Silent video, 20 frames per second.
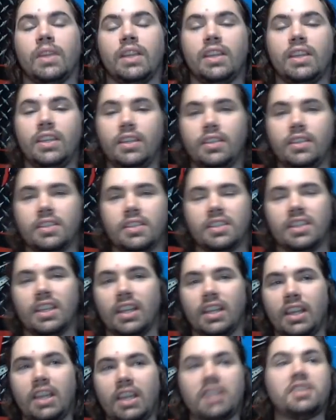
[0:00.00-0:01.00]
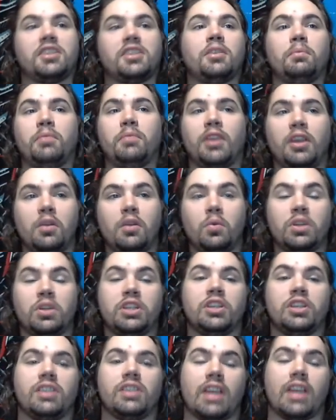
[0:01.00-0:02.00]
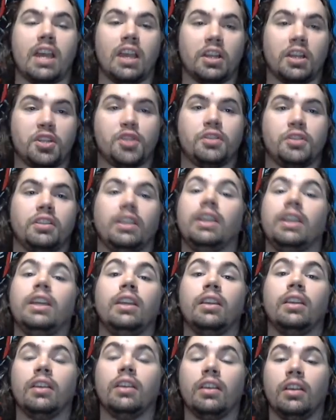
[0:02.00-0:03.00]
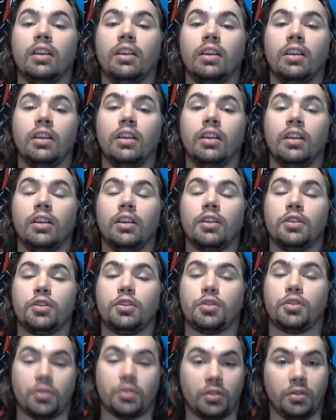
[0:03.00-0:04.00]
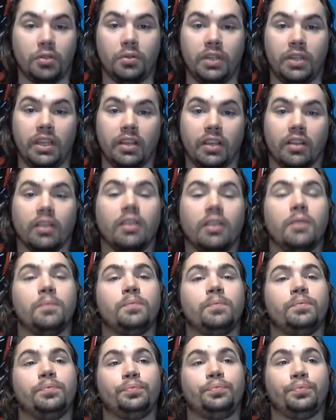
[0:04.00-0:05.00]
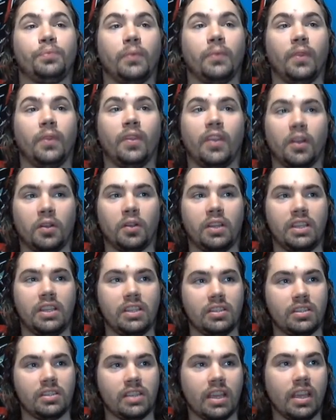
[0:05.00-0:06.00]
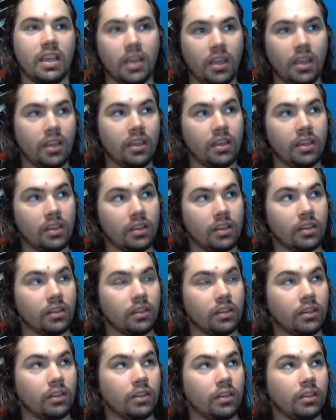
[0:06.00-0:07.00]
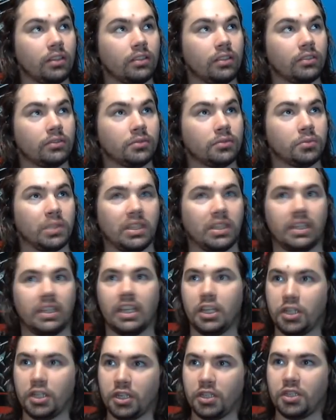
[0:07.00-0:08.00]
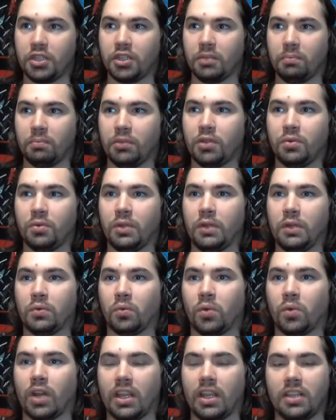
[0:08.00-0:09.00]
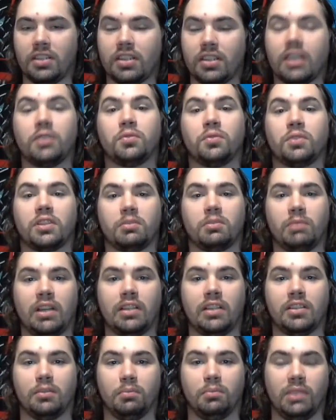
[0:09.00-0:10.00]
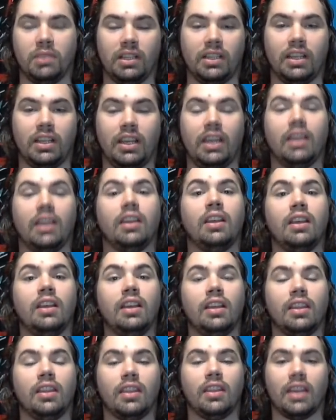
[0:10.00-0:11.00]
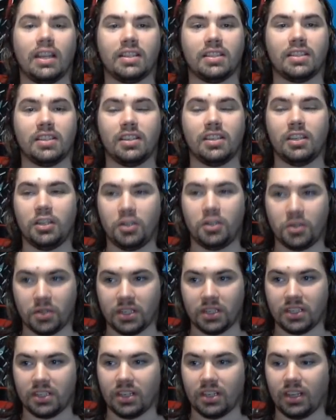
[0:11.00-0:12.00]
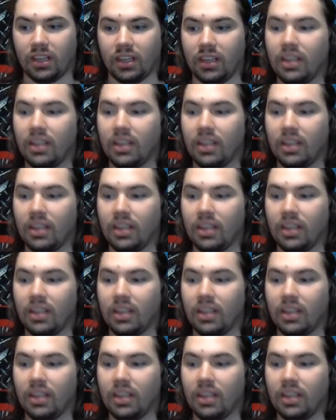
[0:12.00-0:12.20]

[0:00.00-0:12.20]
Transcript: He's getting at something which is actually true here. There is a relationship between rights and responsibility that's interesting.